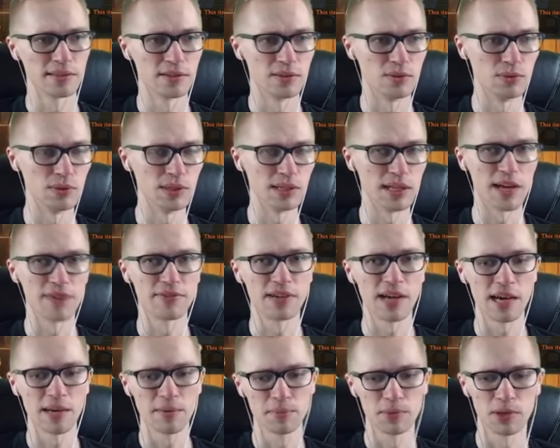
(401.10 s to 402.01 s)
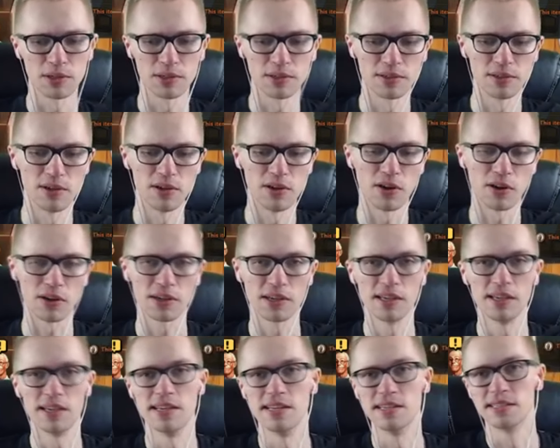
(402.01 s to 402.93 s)
real life time, not logged
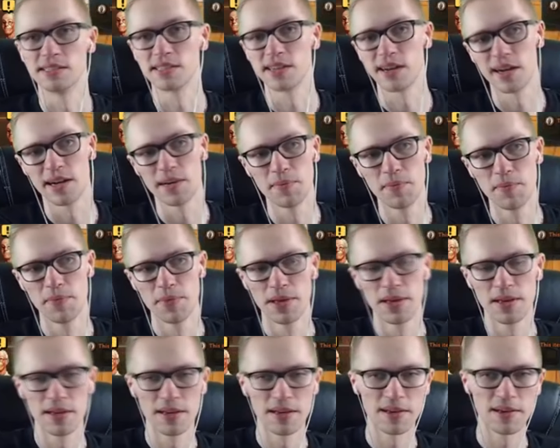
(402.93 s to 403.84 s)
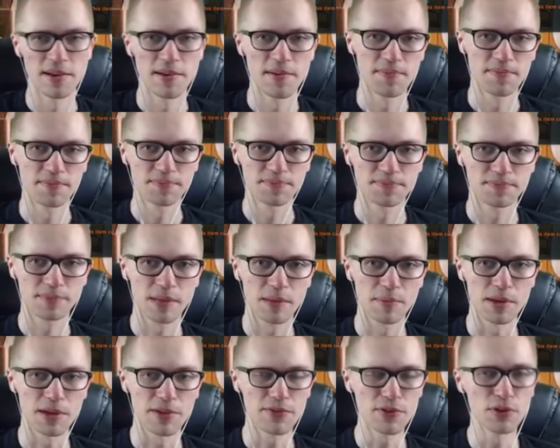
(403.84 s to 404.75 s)
in time,
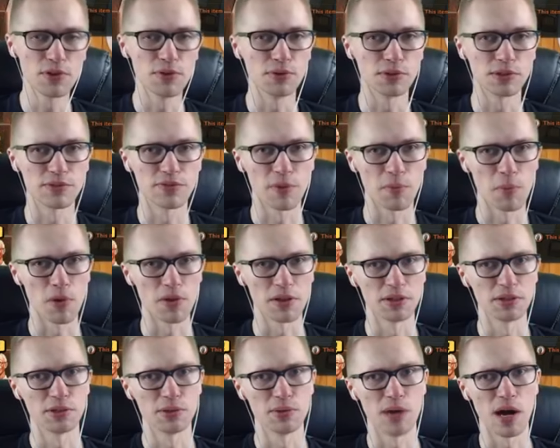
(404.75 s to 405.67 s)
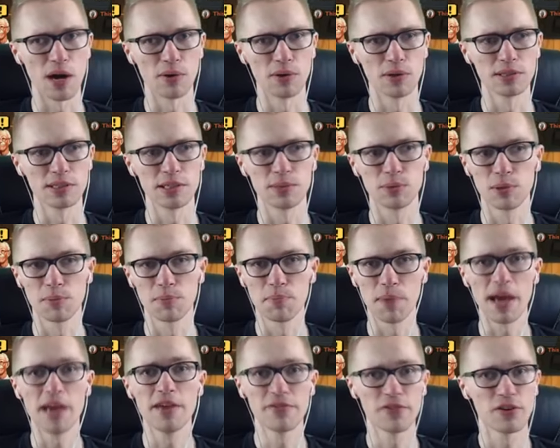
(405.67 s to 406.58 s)
but if you use it for more than 2 hours, it will
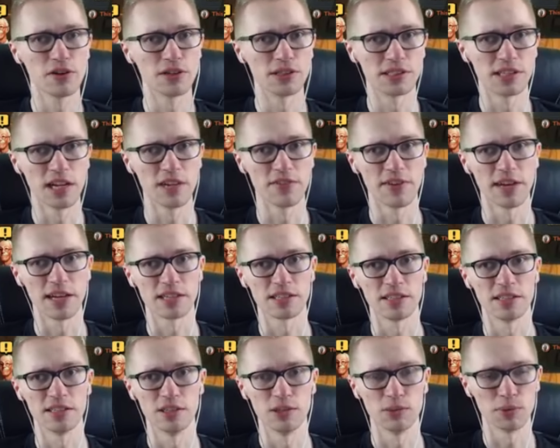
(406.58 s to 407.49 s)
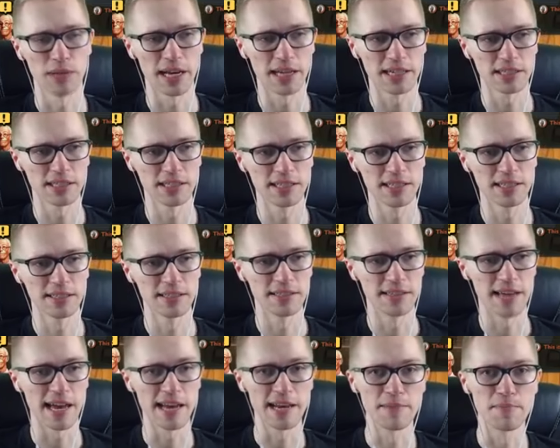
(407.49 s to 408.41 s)
pay for itself actually. You will actually
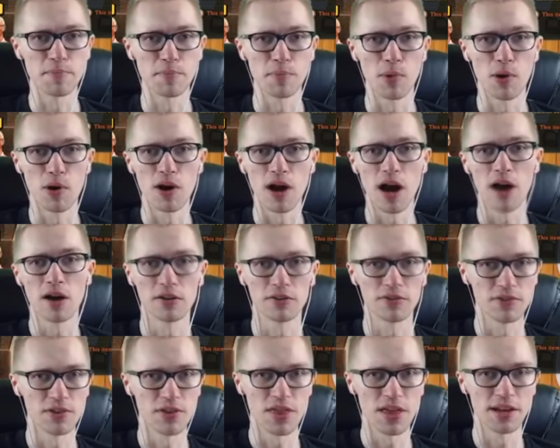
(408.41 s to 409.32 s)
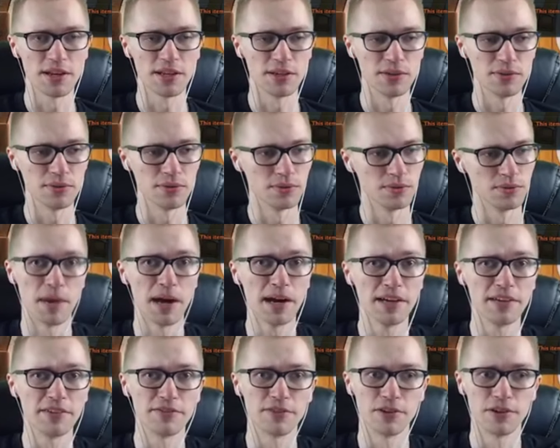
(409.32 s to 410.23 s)
gain more out of it than you buy
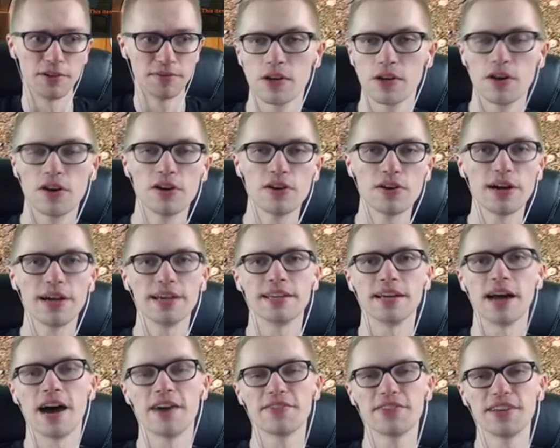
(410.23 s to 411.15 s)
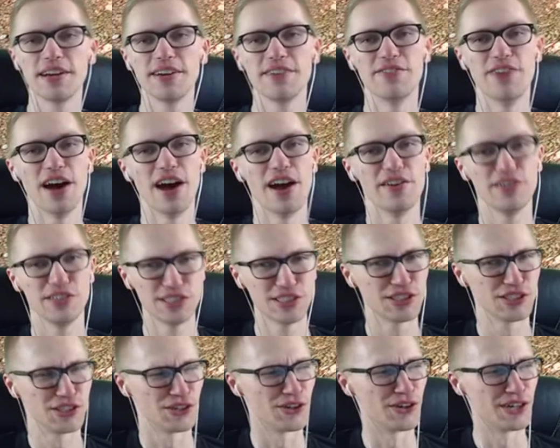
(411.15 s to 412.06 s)
it for. Alright, after a very
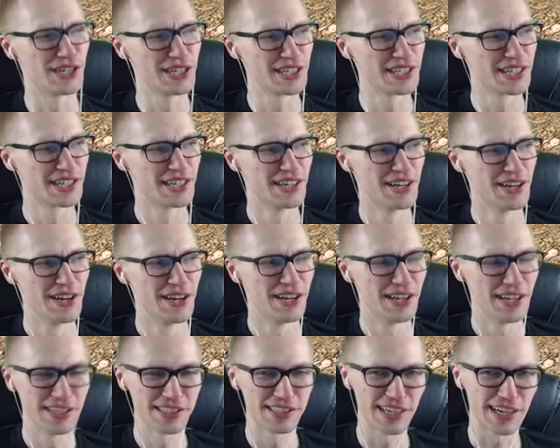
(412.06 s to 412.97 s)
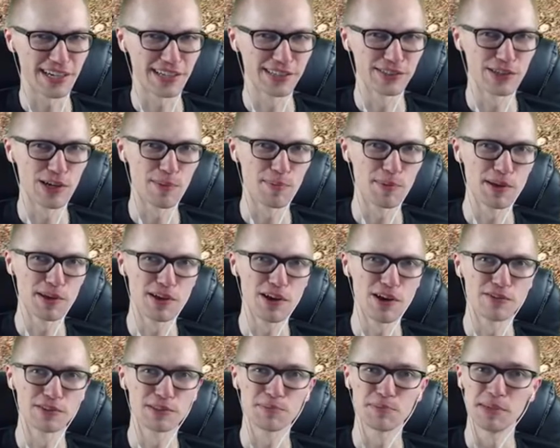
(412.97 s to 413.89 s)
short second topic
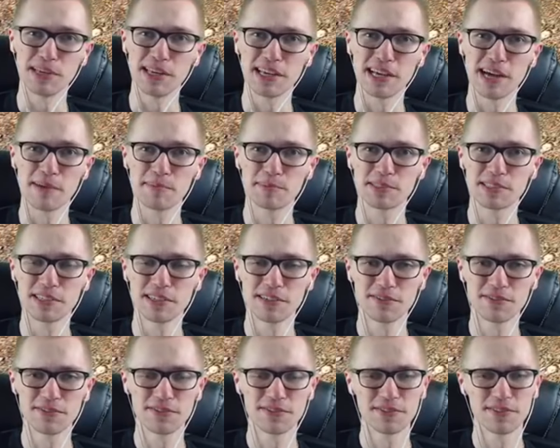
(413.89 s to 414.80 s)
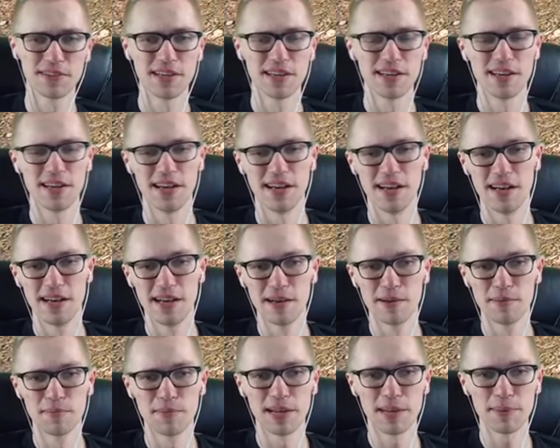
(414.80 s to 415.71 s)
of speeding up stuff,
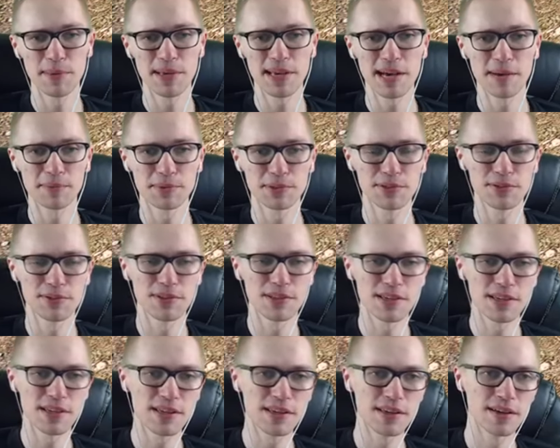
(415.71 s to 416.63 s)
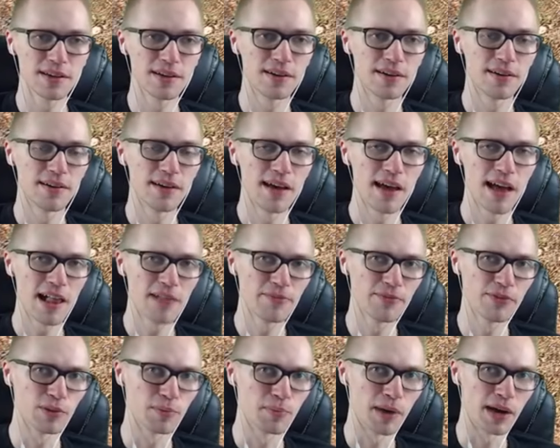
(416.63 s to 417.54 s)
let me come to the
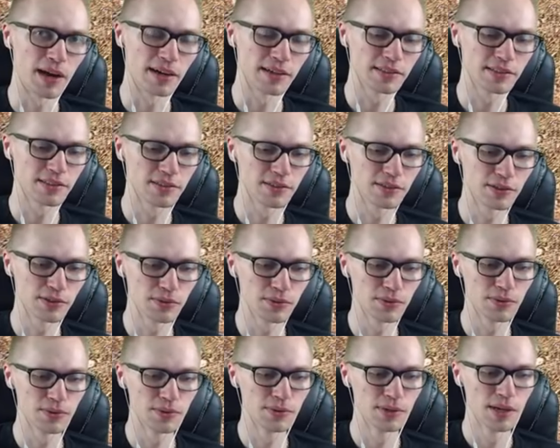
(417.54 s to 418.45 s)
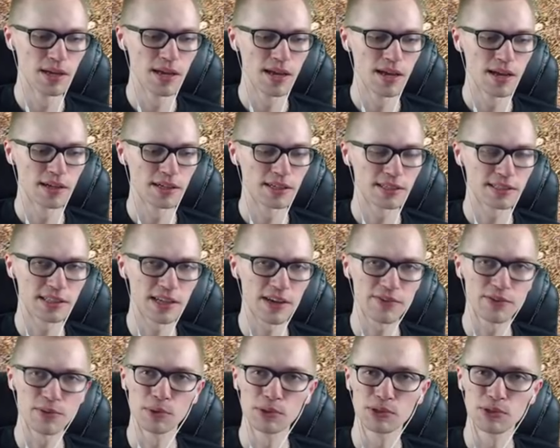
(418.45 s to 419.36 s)
helpful parts, to
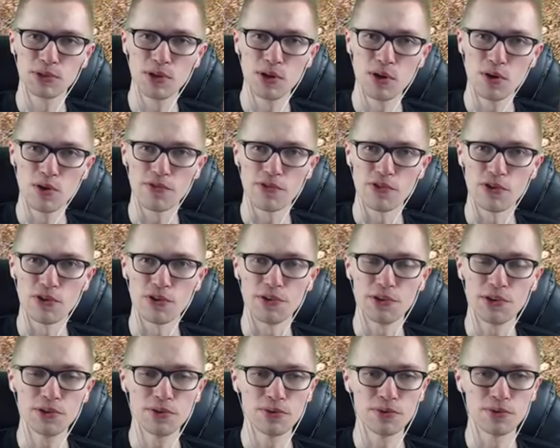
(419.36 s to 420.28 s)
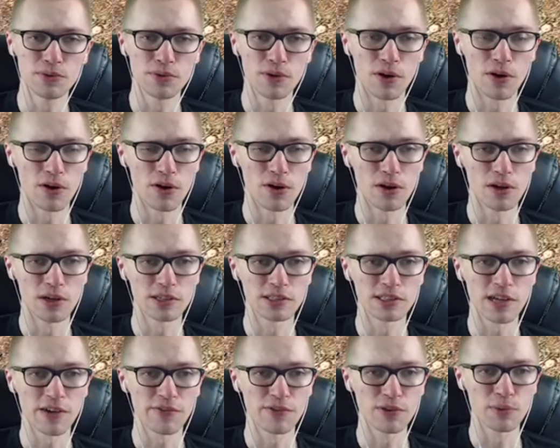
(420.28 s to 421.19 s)
stuff you want to know if you're new, or
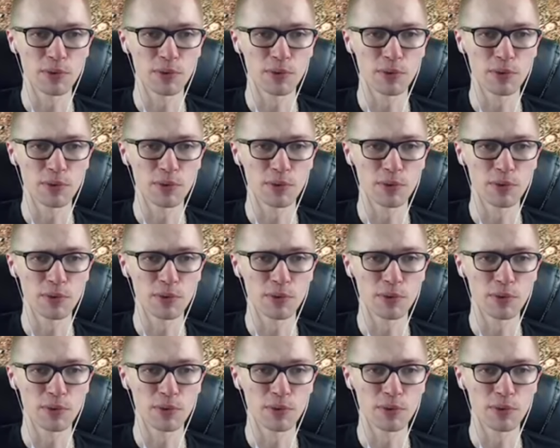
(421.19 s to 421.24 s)
stuff you